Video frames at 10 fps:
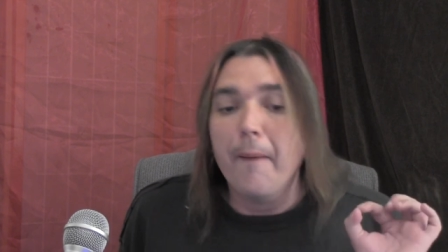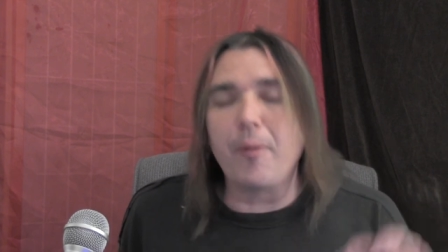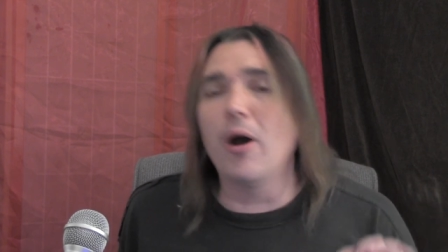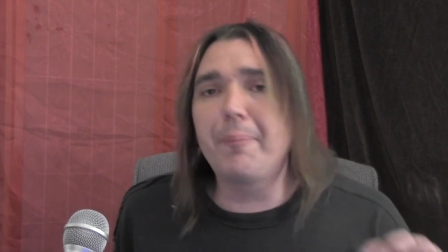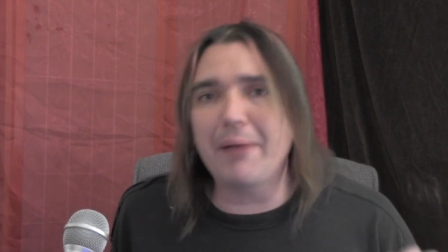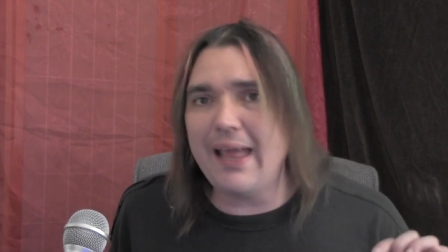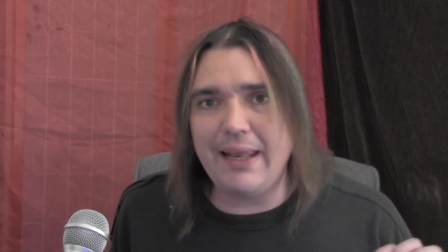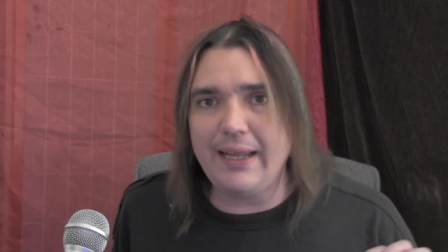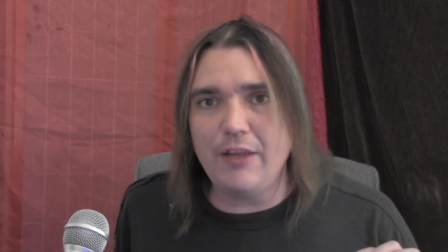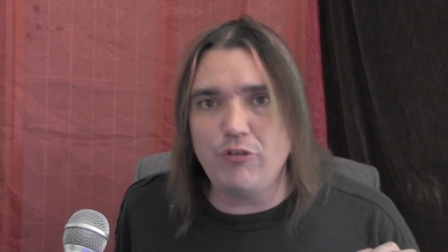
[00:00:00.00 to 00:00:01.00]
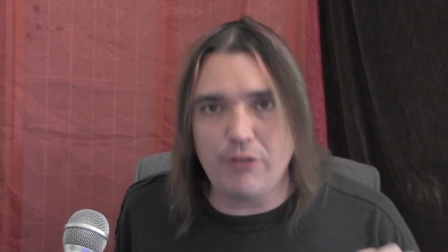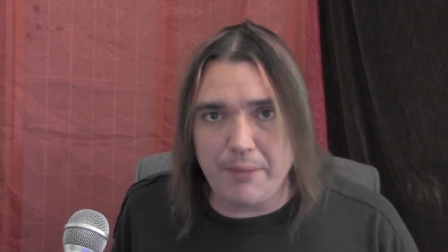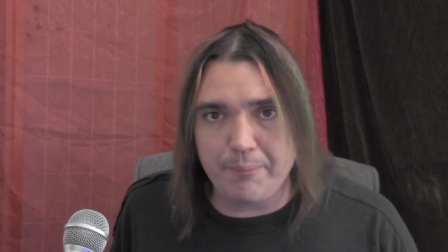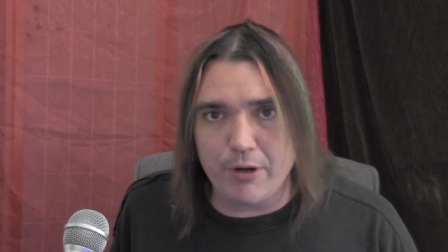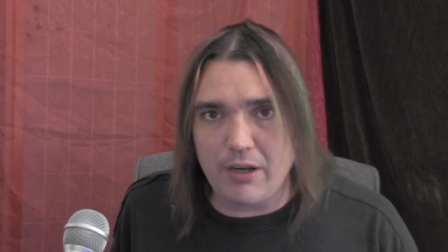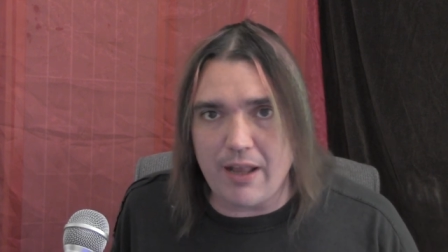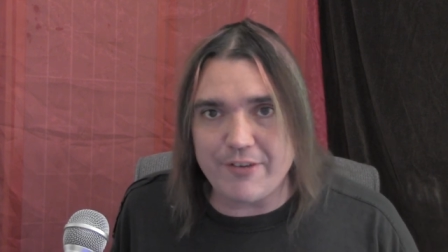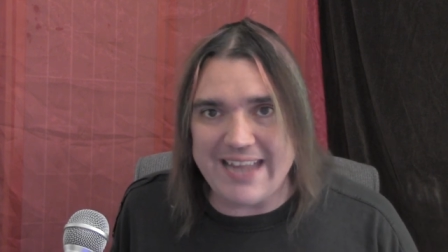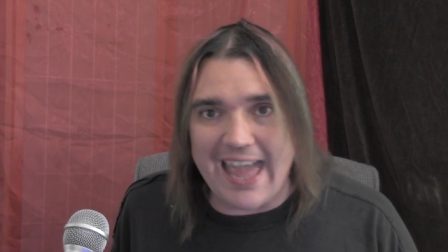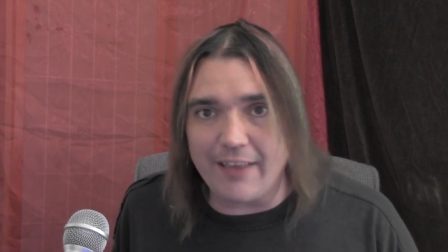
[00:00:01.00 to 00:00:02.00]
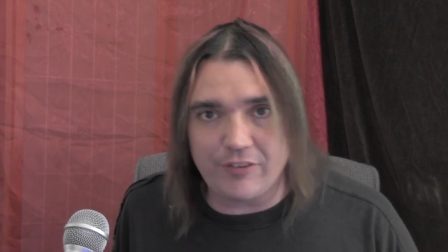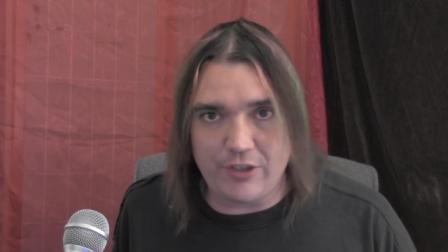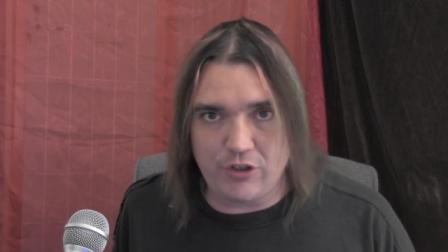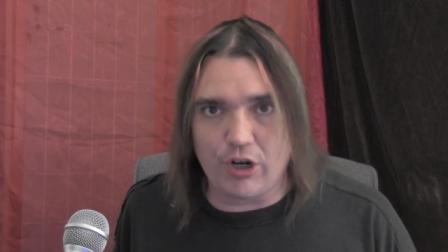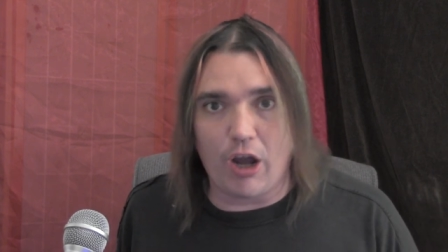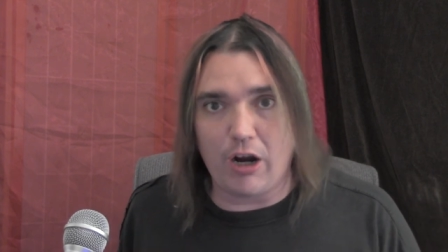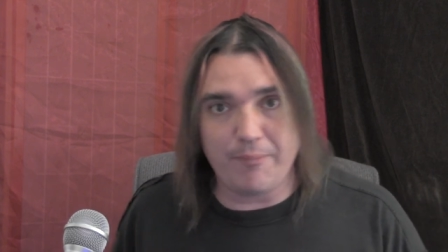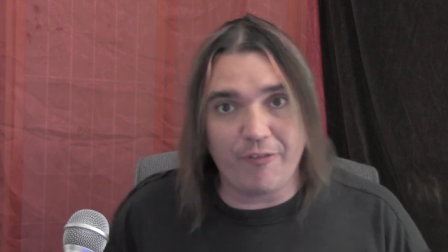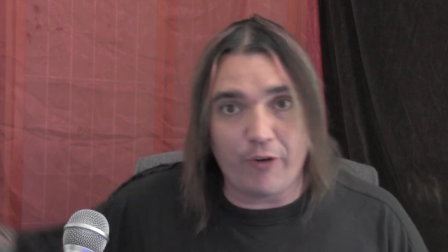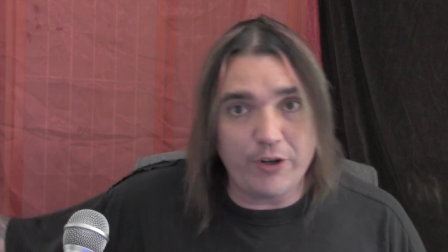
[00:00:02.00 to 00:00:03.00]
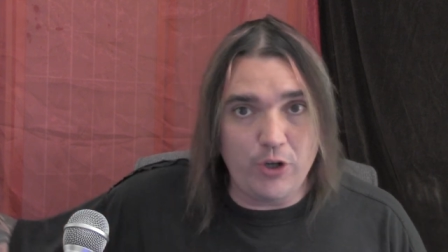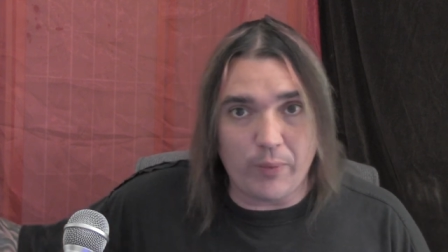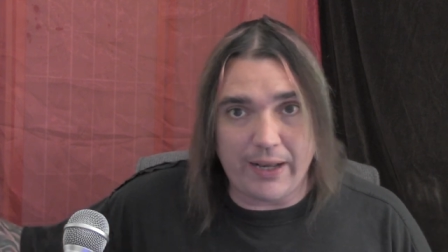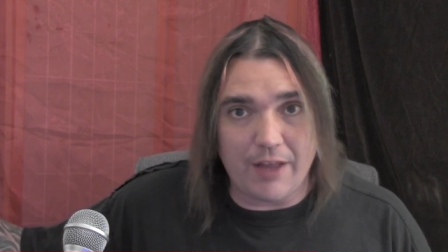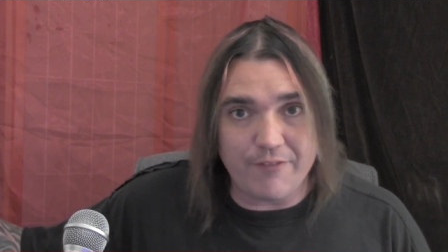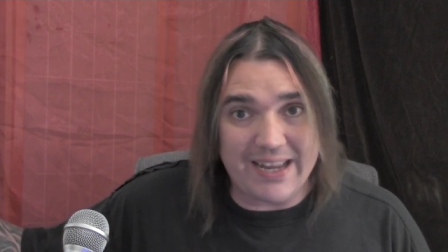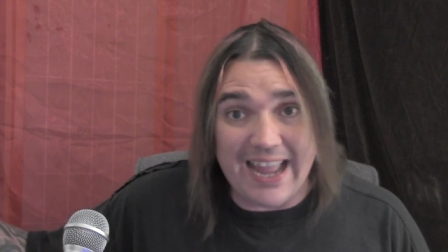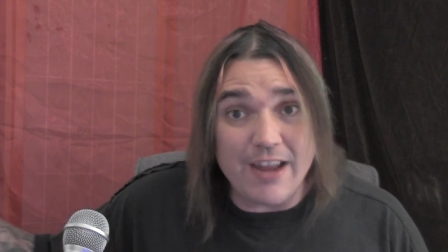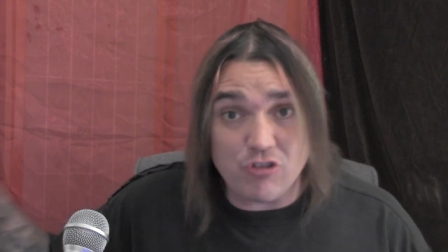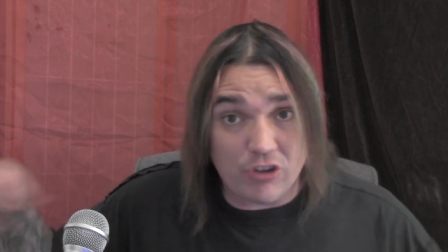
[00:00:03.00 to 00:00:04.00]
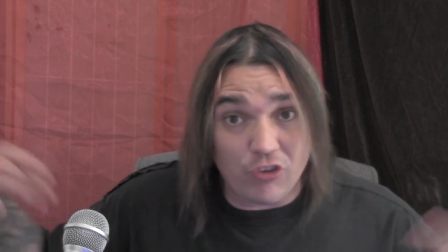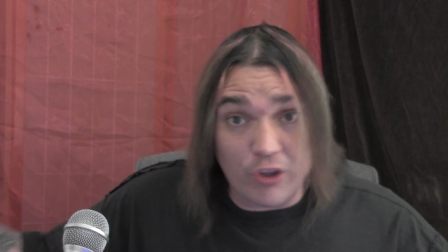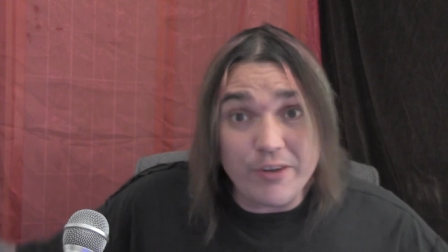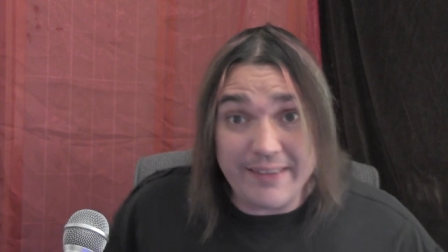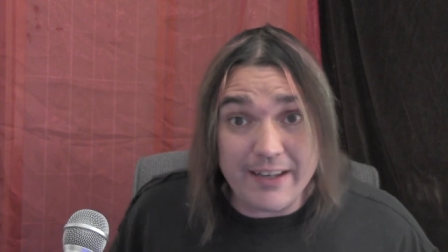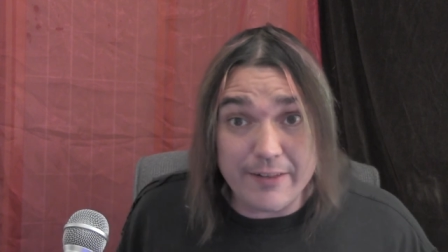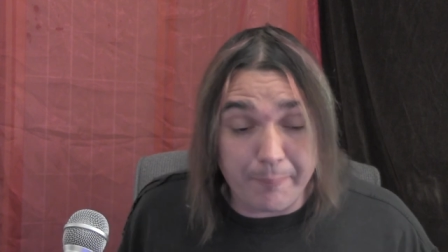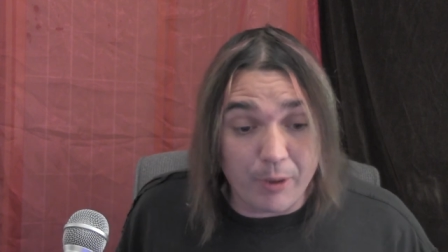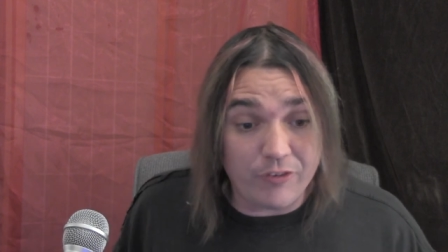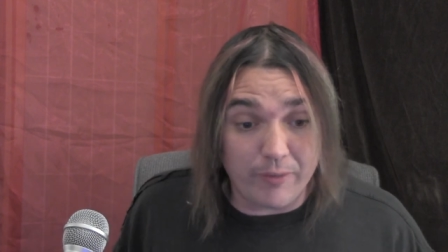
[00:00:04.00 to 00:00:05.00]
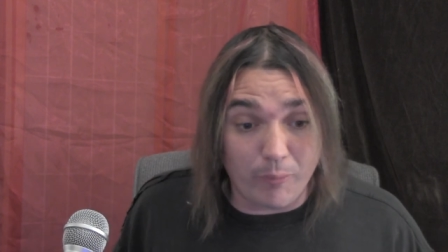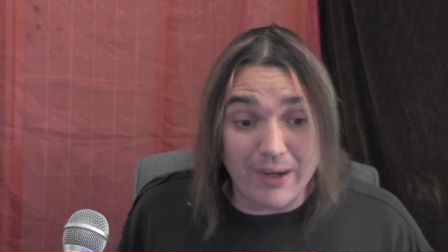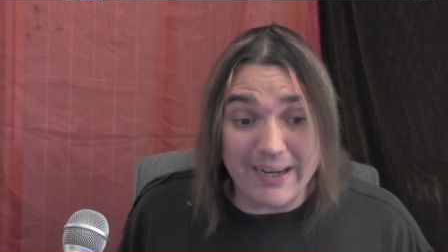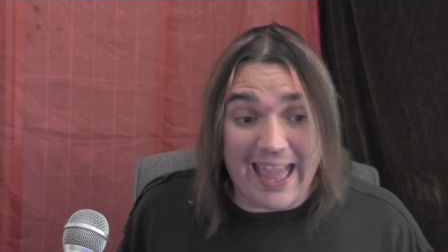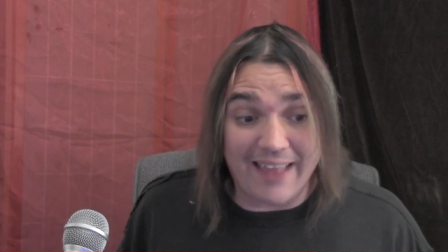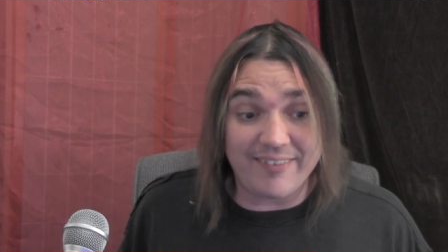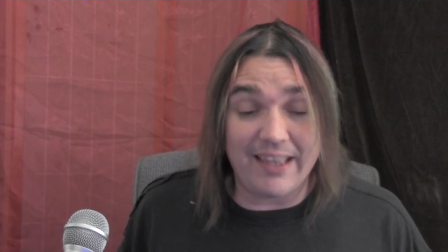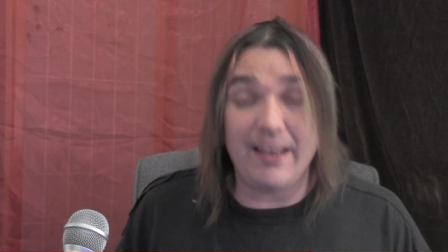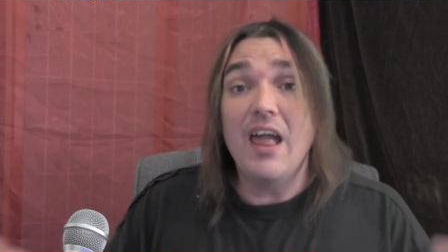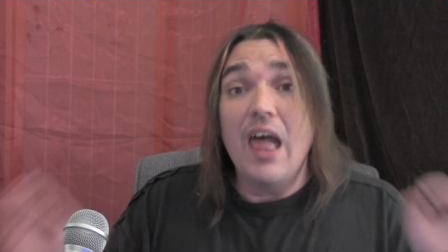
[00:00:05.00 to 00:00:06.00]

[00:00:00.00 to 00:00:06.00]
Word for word: Poor planning is you didn't put enough gas in your car before you went on vacation, so you needed to put some more gas in.